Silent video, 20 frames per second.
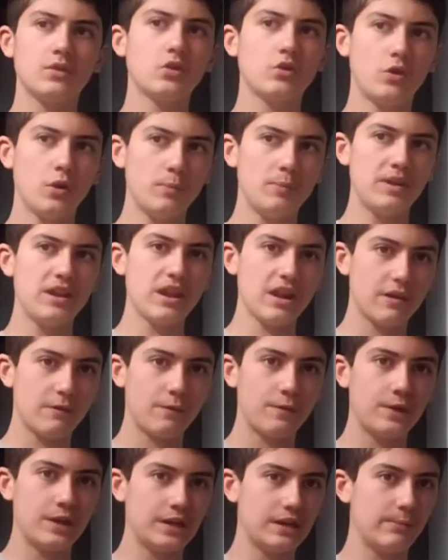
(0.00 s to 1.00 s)
there could be
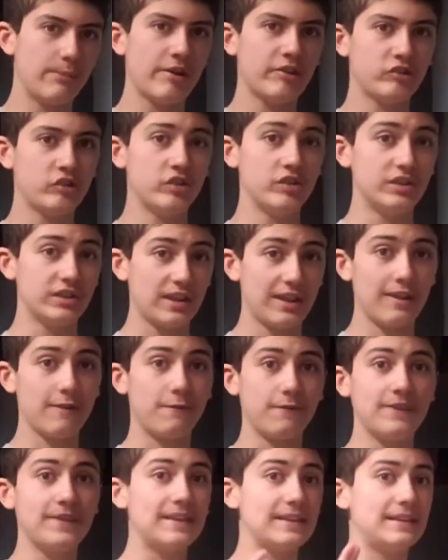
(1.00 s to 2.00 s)
infinite dimensions
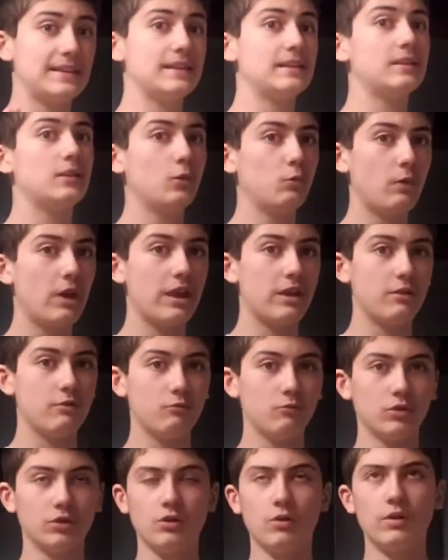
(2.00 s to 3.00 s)
if this is the way
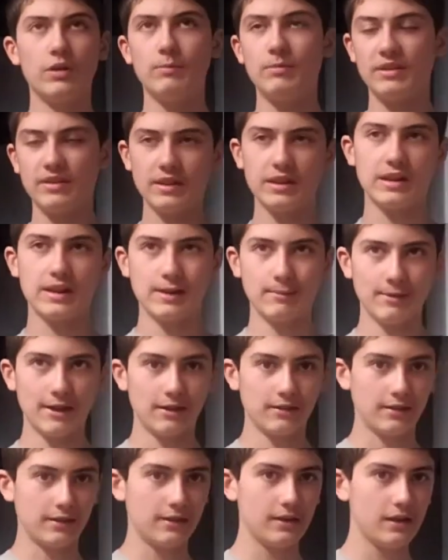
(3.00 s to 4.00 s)
we're going to be thinking
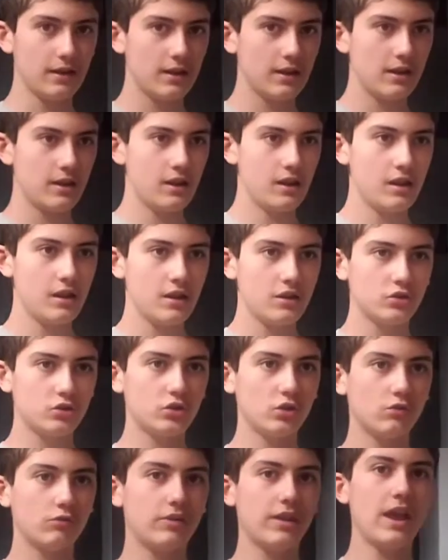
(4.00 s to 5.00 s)
about it.
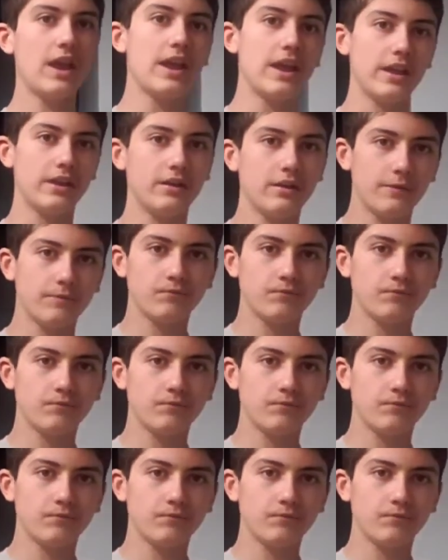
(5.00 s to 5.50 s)
So then,